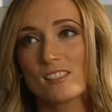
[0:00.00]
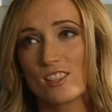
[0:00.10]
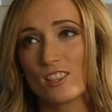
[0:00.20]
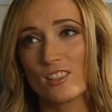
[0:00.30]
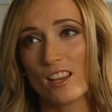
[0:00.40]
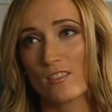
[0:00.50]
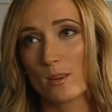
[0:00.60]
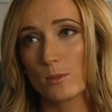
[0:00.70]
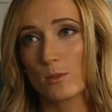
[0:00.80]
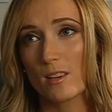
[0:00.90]
She could have
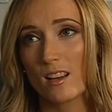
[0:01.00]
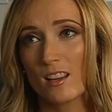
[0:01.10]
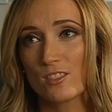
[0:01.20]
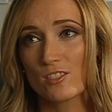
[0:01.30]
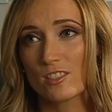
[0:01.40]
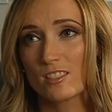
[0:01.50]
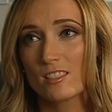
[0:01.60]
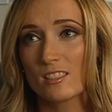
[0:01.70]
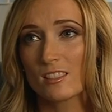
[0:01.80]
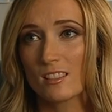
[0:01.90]
up to
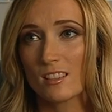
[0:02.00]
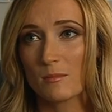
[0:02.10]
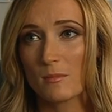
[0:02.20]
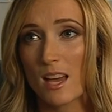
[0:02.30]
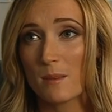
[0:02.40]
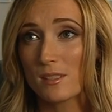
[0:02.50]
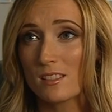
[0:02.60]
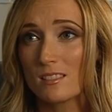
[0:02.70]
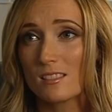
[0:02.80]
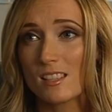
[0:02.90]
100 um,
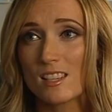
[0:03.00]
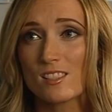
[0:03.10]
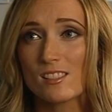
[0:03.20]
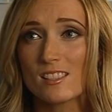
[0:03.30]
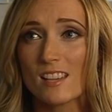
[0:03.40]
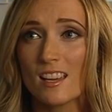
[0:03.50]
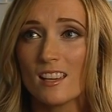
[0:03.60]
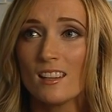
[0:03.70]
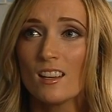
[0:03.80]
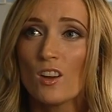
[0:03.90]
absent seizures a mm,
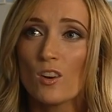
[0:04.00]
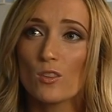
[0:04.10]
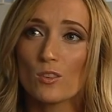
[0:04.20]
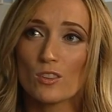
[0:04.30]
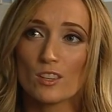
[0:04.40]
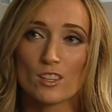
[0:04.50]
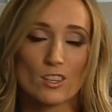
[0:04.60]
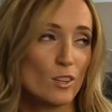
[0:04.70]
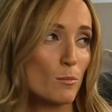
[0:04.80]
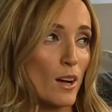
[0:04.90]
day mm, mm. or
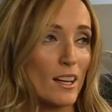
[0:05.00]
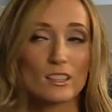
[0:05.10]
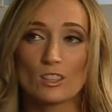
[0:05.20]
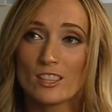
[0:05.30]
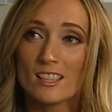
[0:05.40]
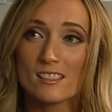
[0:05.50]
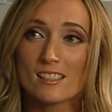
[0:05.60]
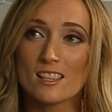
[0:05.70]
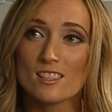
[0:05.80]
acute myoclonic She can